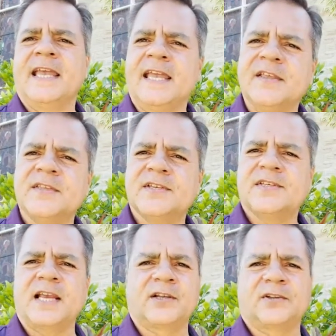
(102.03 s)
In this
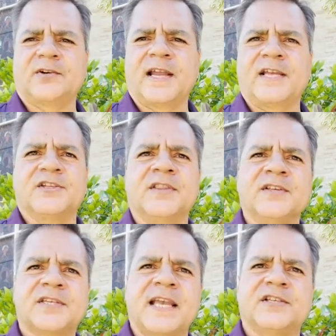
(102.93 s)
secular age, in
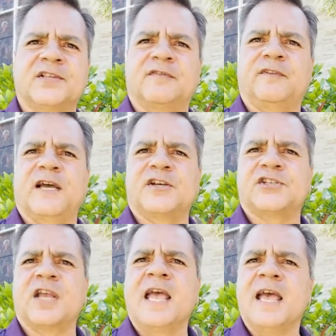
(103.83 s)
this age of the
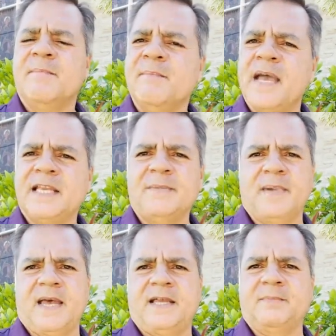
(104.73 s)
flesh, many
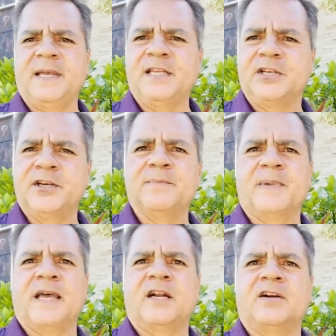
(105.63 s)
men, many good
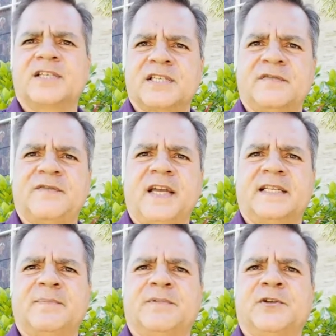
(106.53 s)
men, are
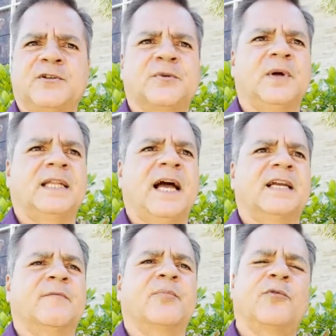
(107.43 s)
disaffected due to a
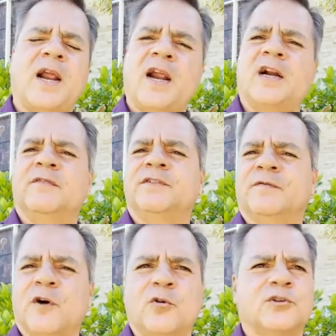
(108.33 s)
lack of prayer, of
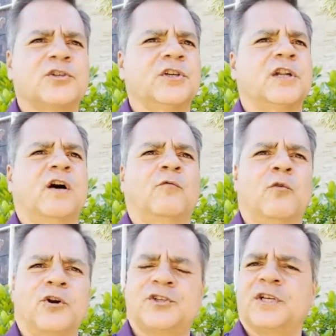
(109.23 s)
devotion, of
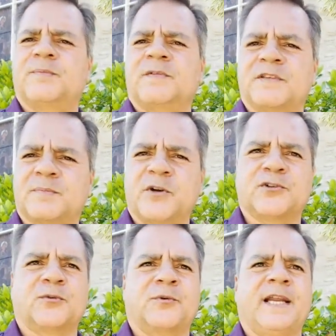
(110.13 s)
worship, of
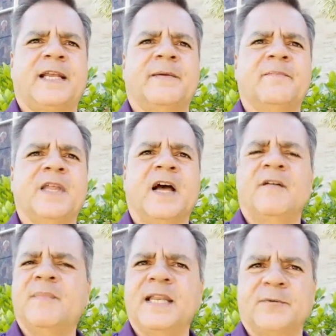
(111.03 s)
spiritual reading,
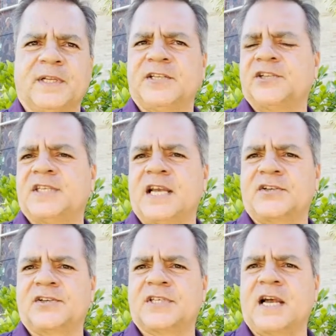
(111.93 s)
of many religious
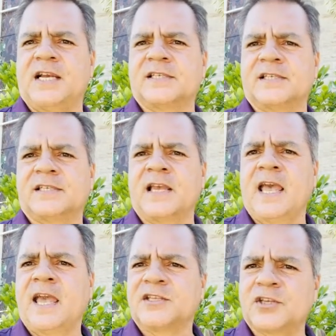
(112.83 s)
exercises.
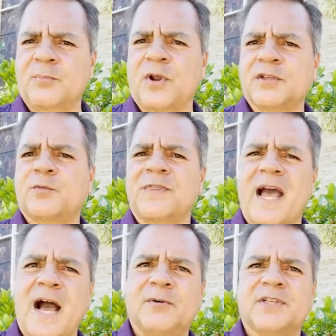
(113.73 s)
And so, brothers,
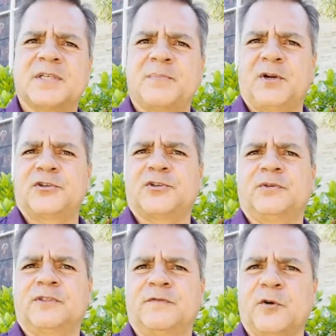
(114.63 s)
without a
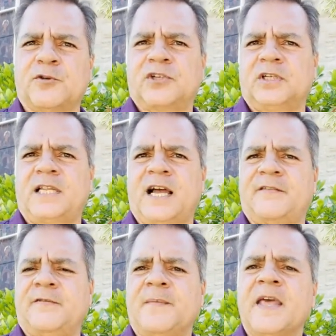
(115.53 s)
spiritual devotional
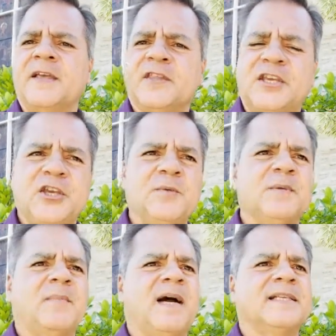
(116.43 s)
life, the
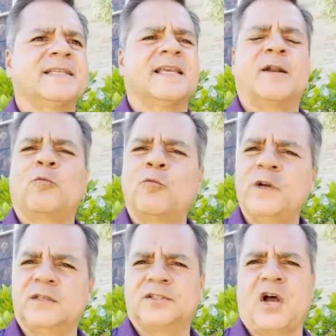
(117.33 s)
human mindset
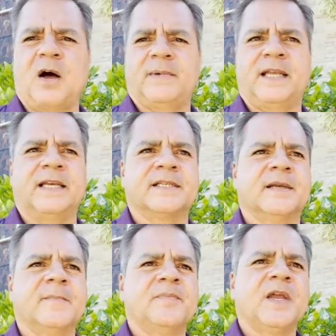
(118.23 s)
will dominate.
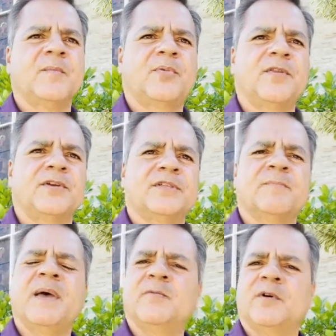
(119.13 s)
Brothers,
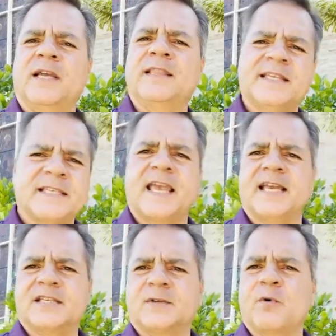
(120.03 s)
men will, in this
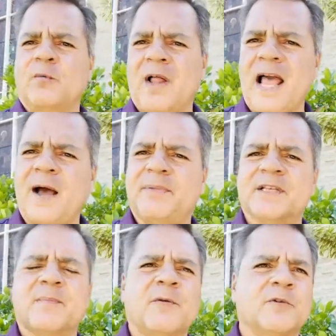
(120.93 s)
case, what will happen
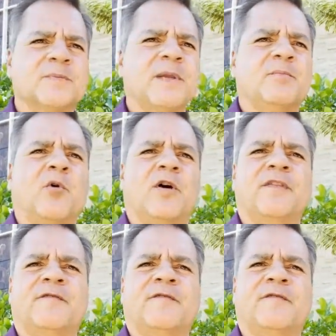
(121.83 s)
is men will speak more of the